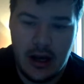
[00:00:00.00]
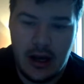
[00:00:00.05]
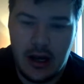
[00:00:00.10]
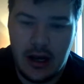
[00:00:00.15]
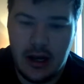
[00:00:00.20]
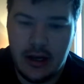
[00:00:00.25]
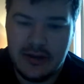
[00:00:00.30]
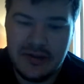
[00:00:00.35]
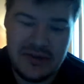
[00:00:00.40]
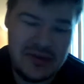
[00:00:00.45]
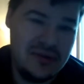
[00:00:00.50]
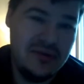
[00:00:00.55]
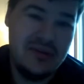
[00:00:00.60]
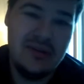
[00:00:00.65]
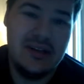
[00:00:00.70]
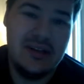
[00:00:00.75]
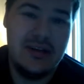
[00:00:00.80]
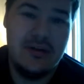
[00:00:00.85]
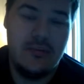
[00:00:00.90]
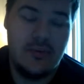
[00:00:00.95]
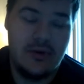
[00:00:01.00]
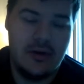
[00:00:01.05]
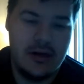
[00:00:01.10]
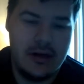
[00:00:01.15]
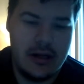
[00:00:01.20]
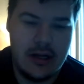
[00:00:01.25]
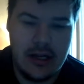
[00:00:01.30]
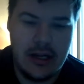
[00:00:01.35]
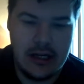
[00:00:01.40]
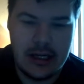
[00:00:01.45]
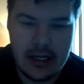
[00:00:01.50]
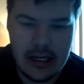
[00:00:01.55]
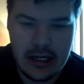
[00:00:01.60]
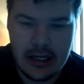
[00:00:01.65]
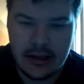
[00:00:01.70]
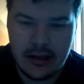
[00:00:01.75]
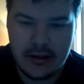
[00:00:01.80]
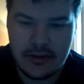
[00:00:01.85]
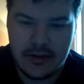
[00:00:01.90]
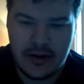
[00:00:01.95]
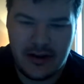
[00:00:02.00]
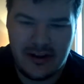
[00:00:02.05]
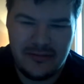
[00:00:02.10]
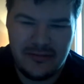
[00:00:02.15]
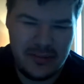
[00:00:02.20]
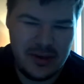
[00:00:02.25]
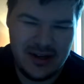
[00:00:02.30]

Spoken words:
to Libra and getting this off.